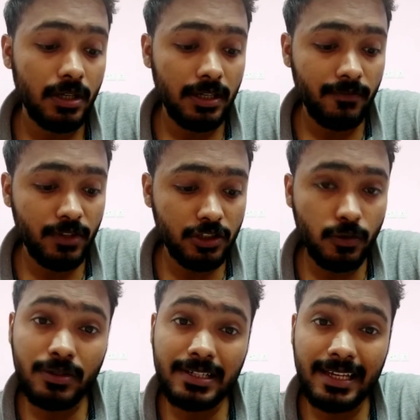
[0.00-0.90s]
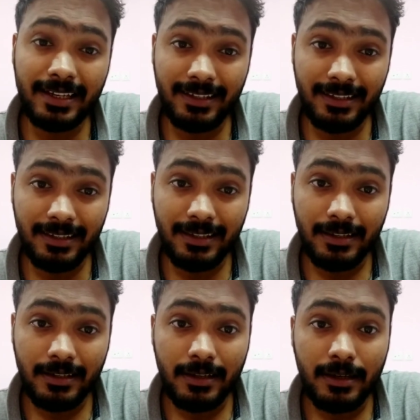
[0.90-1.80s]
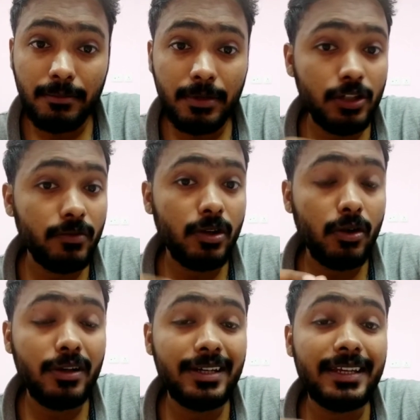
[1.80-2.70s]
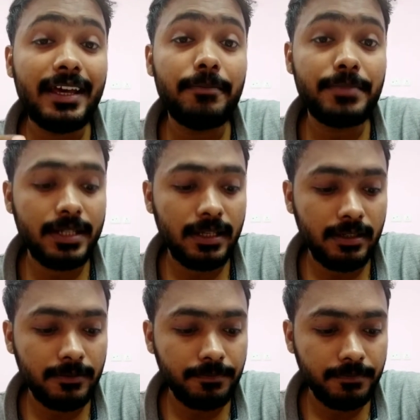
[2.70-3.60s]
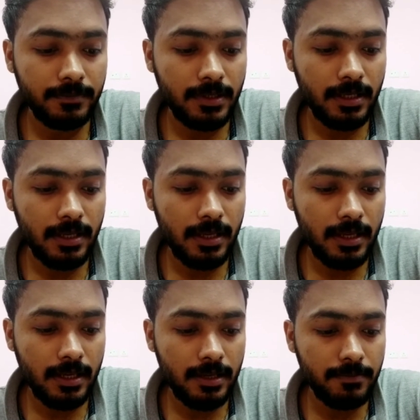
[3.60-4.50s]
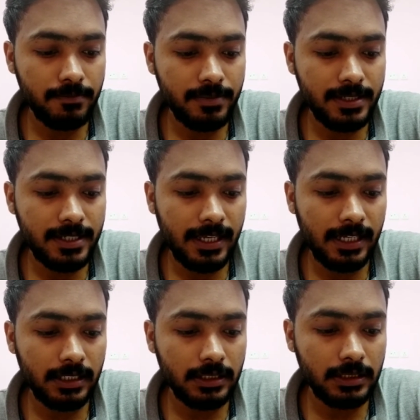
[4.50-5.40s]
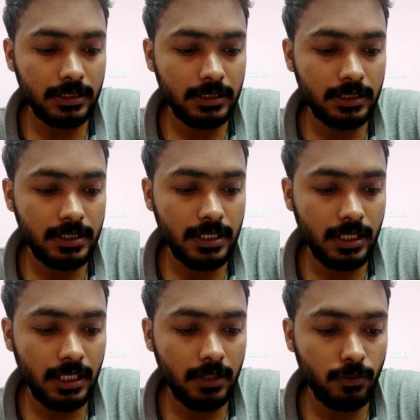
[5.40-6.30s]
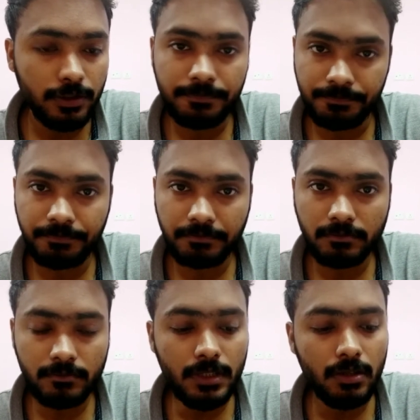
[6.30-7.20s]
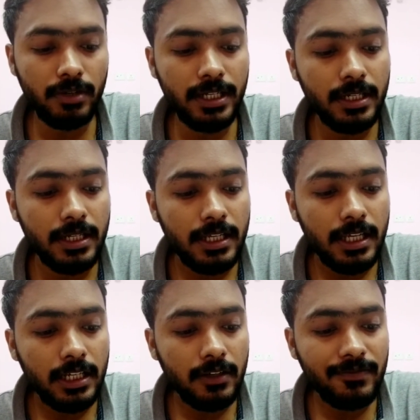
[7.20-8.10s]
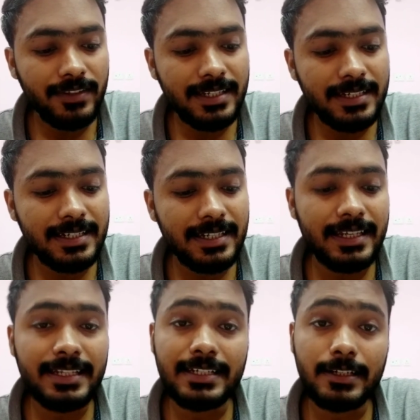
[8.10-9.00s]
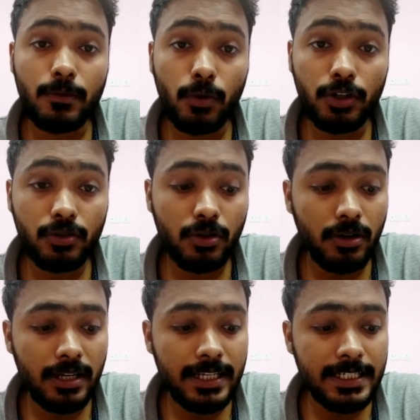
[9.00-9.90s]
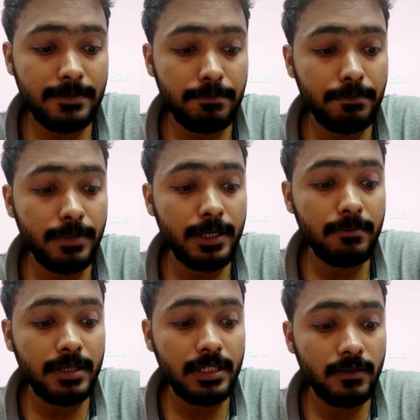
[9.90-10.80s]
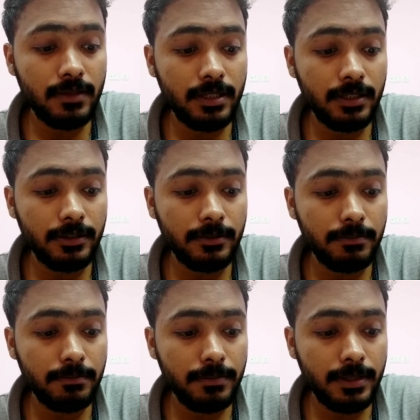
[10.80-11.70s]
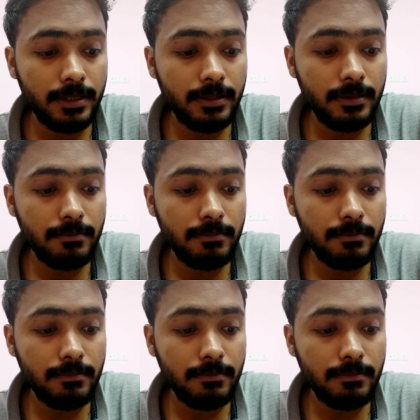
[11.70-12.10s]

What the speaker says: which looks like a e, but you will call it epsilon. It's a Greek word, right? Now this is what you call as permittivity of